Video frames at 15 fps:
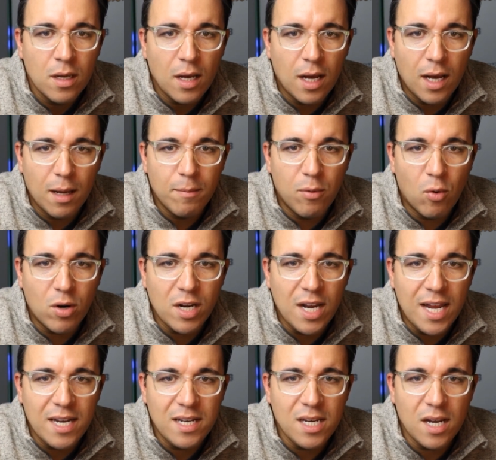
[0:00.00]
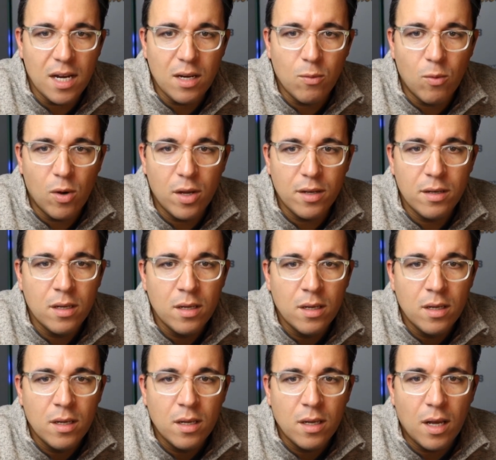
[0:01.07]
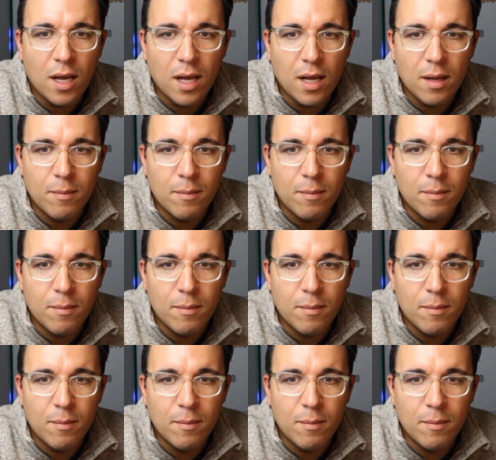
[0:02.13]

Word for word: Uh, born in 1891, uh,